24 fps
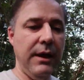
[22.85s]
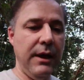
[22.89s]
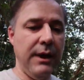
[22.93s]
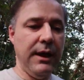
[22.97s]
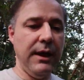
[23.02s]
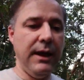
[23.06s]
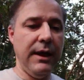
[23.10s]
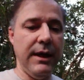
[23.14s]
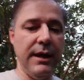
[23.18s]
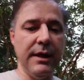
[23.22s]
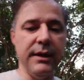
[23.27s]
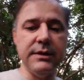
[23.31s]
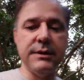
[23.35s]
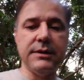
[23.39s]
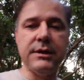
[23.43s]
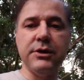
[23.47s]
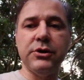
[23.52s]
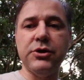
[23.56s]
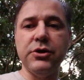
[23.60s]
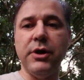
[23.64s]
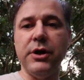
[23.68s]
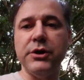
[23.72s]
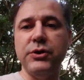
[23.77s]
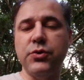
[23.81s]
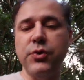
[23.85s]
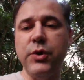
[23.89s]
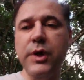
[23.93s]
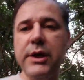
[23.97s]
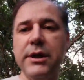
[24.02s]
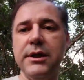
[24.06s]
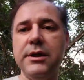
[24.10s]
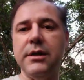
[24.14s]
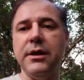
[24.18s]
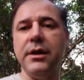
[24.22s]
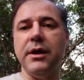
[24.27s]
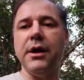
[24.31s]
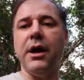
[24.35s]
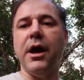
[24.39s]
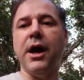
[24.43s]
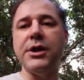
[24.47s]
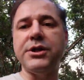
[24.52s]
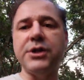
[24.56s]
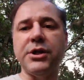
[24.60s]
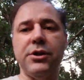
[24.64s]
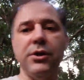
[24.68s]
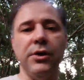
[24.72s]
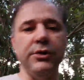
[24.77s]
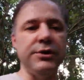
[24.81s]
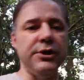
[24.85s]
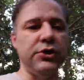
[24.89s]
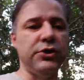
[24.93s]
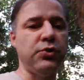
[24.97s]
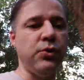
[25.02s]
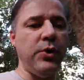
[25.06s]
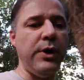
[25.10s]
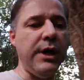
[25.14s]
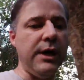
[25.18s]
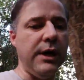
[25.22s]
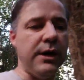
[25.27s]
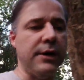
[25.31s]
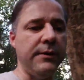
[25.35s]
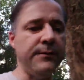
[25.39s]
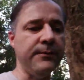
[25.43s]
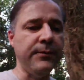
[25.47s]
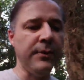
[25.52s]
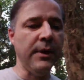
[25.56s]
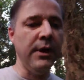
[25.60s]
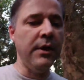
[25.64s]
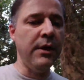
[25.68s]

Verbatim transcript: And so I was reading an article this week